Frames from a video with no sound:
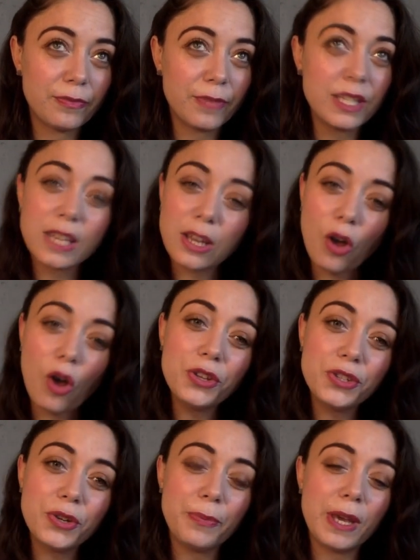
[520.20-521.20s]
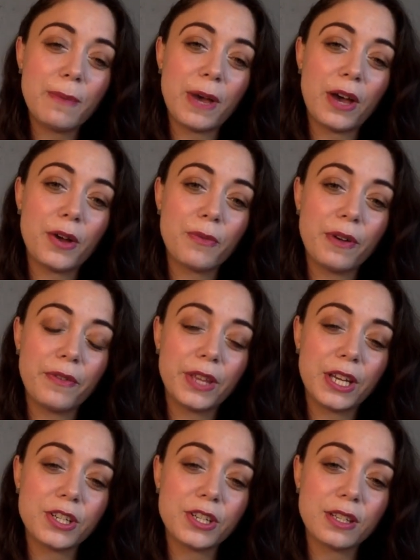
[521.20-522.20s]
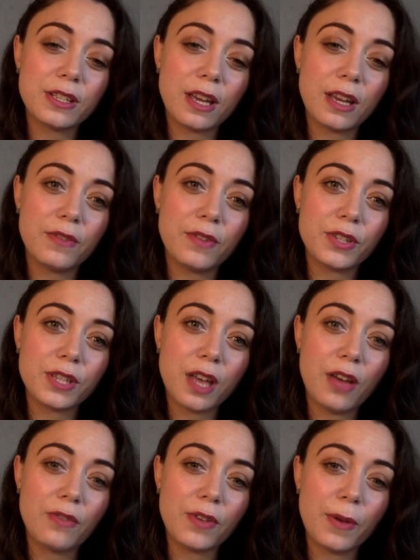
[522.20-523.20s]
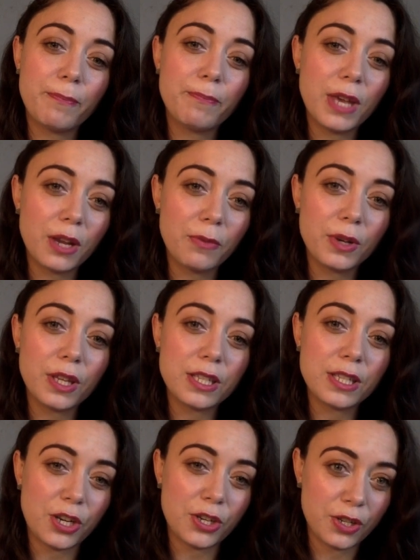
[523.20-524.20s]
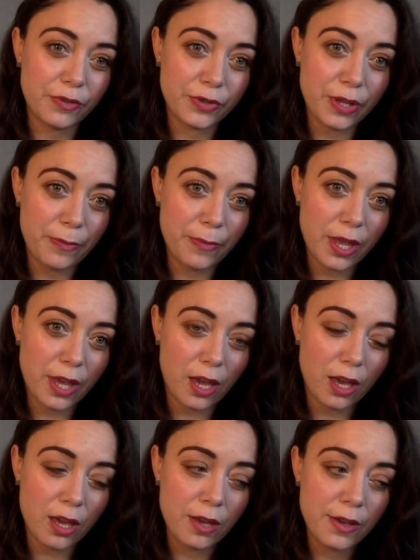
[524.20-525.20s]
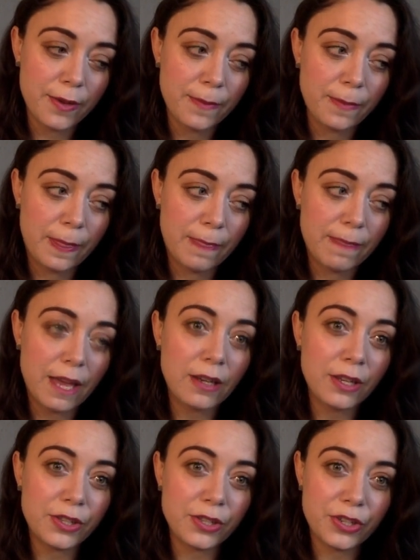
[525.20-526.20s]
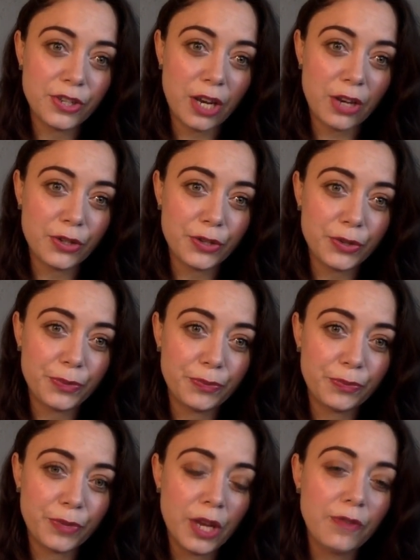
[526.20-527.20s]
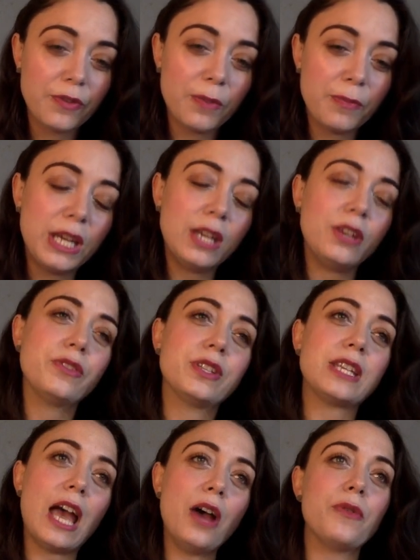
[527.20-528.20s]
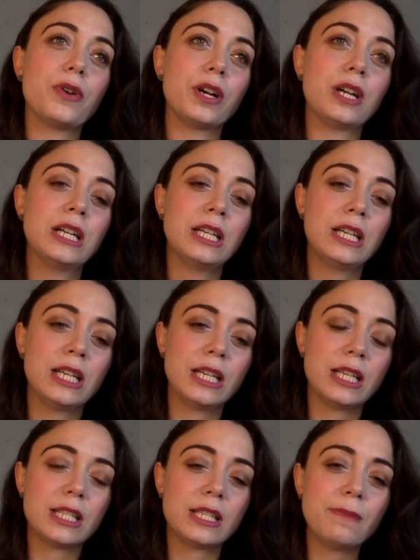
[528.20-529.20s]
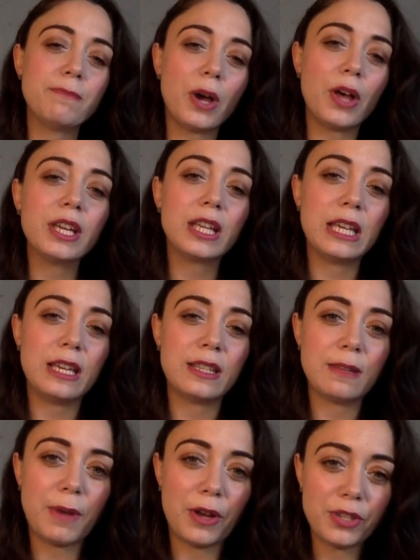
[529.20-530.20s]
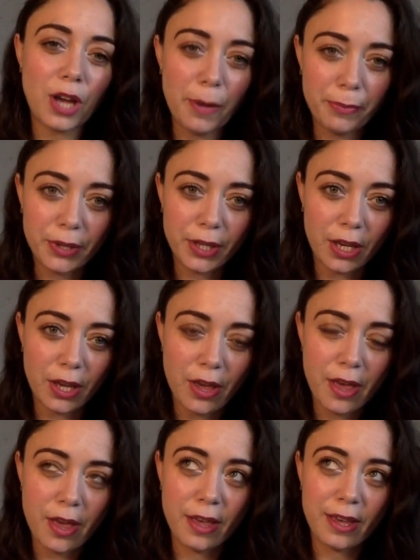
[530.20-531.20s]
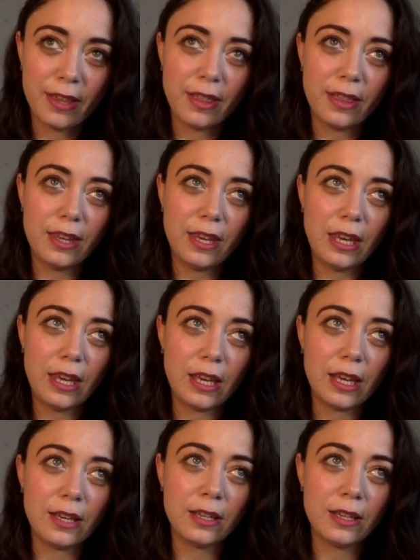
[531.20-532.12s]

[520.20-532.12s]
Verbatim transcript: this can also be about a revelation inside of yourself, a big realization of something that needs to change. For me, you know, the Tower, symbolically, it's about toppling the